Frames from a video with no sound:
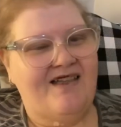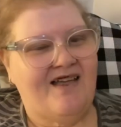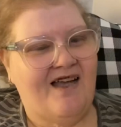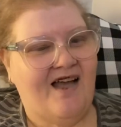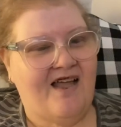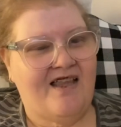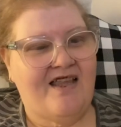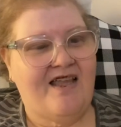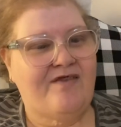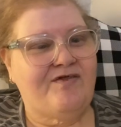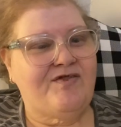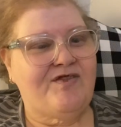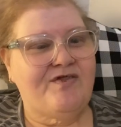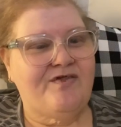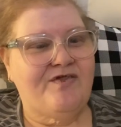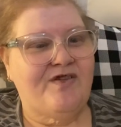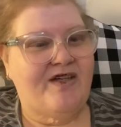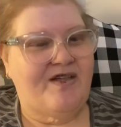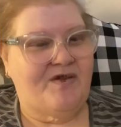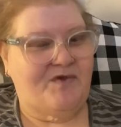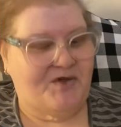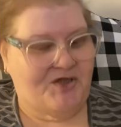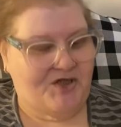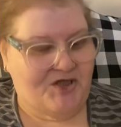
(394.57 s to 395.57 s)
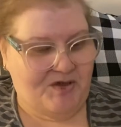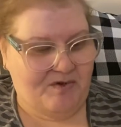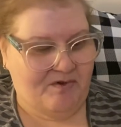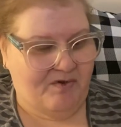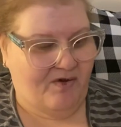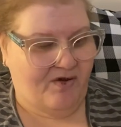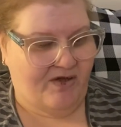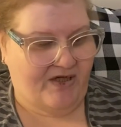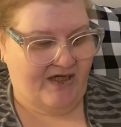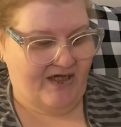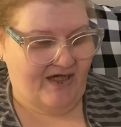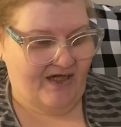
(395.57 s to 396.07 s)
I'll have to find where she
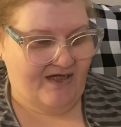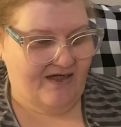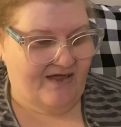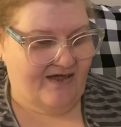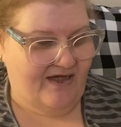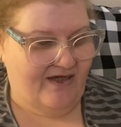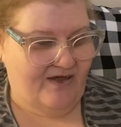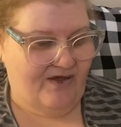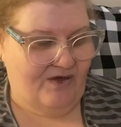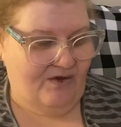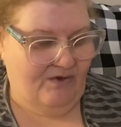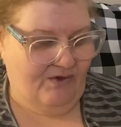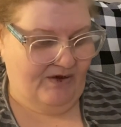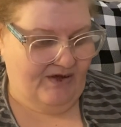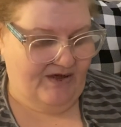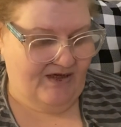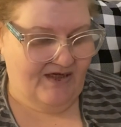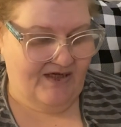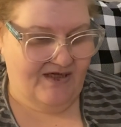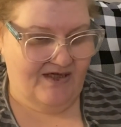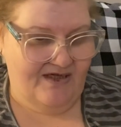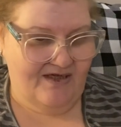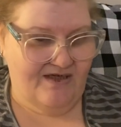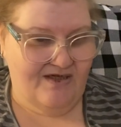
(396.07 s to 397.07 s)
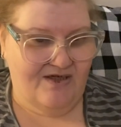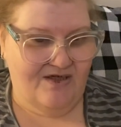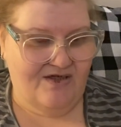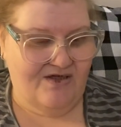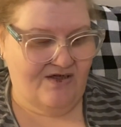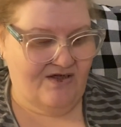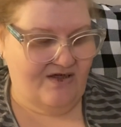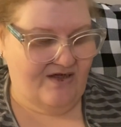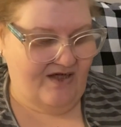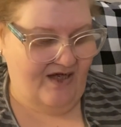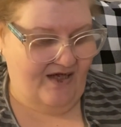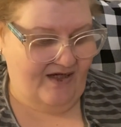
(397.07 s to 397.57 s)
bought it and send you one because this is
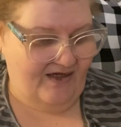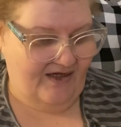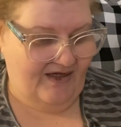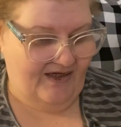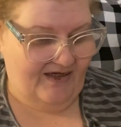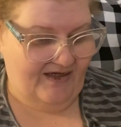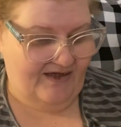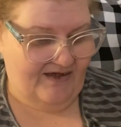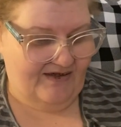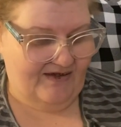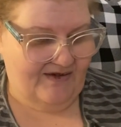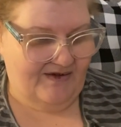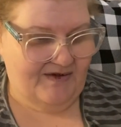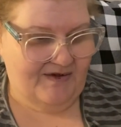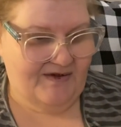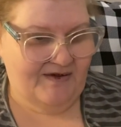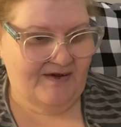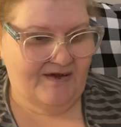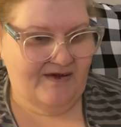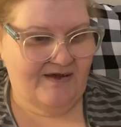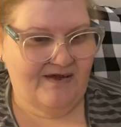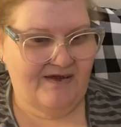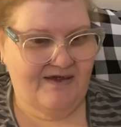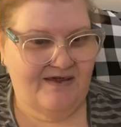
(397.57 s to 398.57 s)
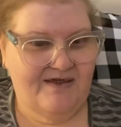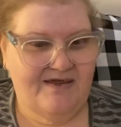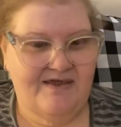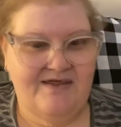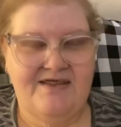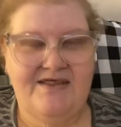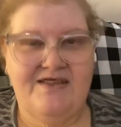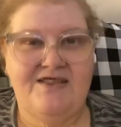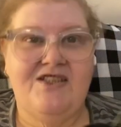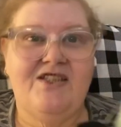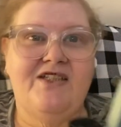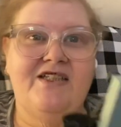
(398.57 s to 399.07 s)
stunning.
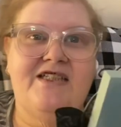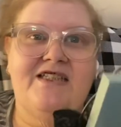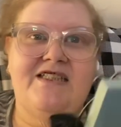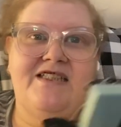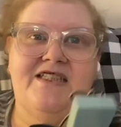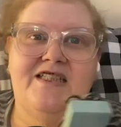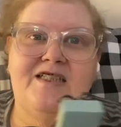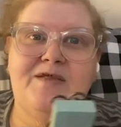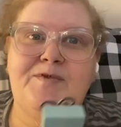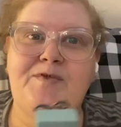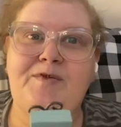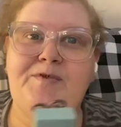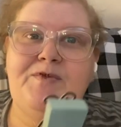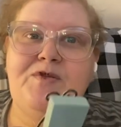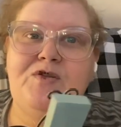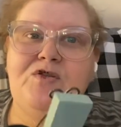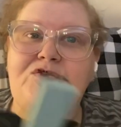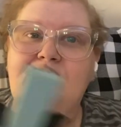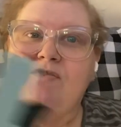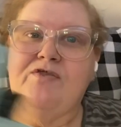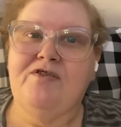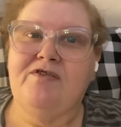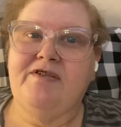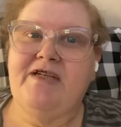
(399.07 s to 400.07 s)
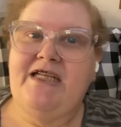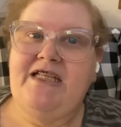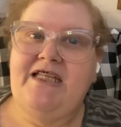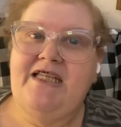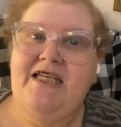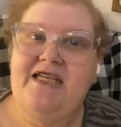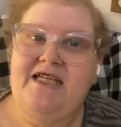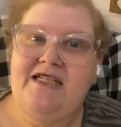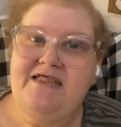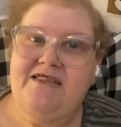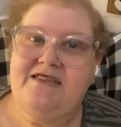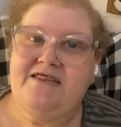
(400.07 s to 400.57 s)
Look, it's gonna be beautiful right
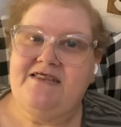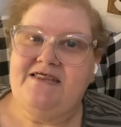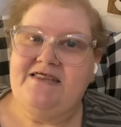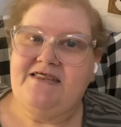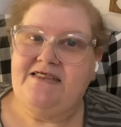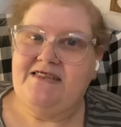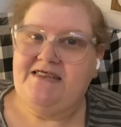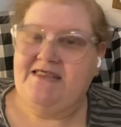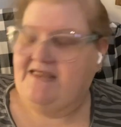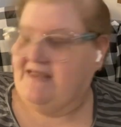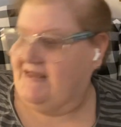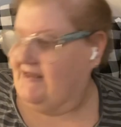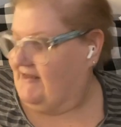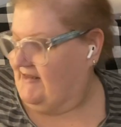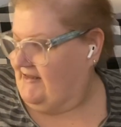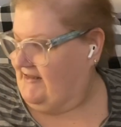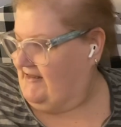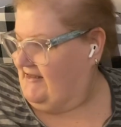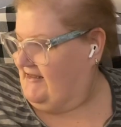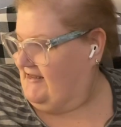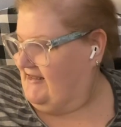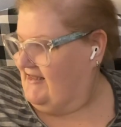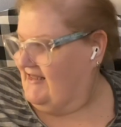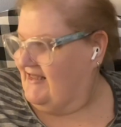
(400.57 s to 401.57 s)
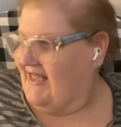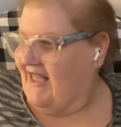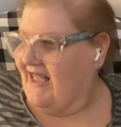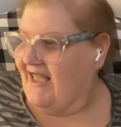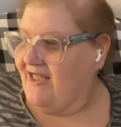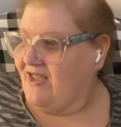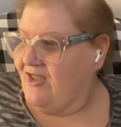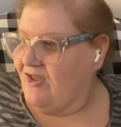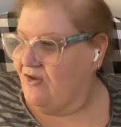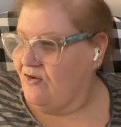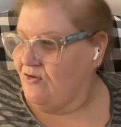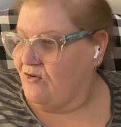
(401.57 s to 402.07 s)
there.
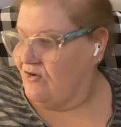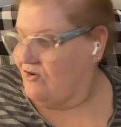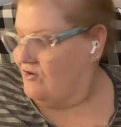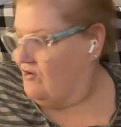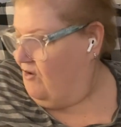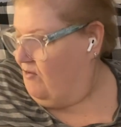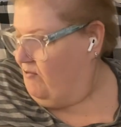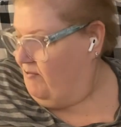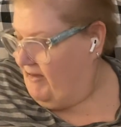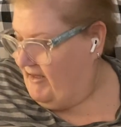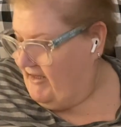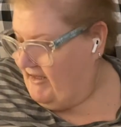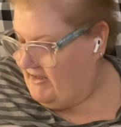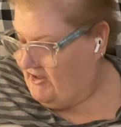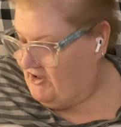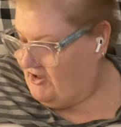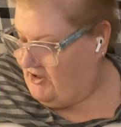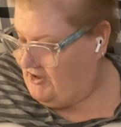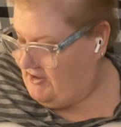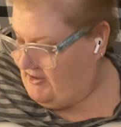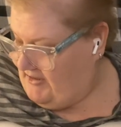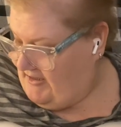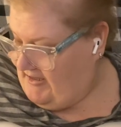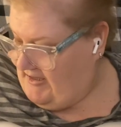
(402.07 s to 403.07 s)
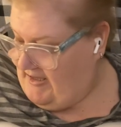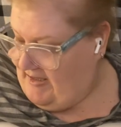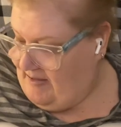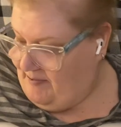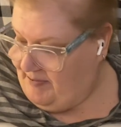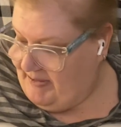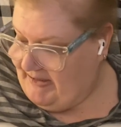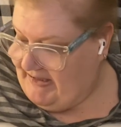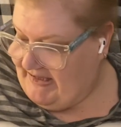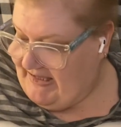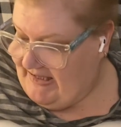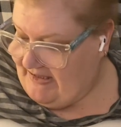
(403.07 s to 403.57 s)
Thank you so much.
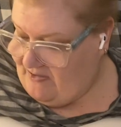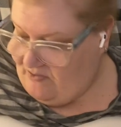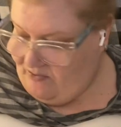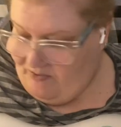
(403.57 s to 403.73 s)
But guess